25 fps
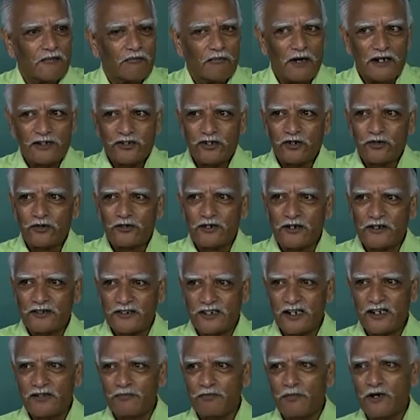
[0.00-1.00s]
much to the
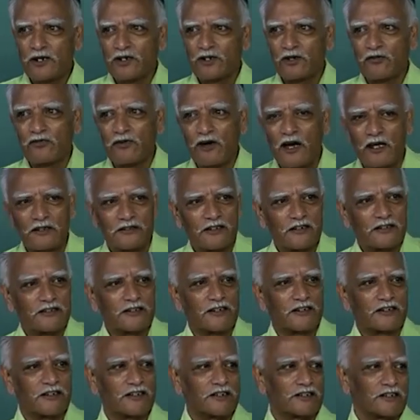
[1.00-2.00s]
resentment of other
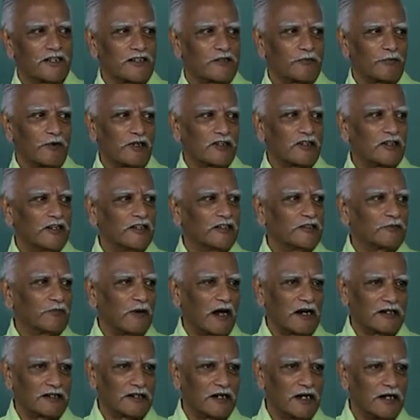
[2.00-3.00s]
cities, especially
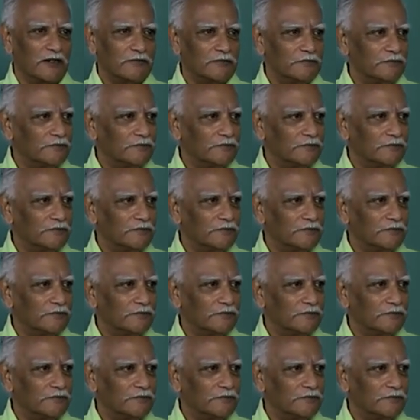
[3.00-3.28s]
Sparta,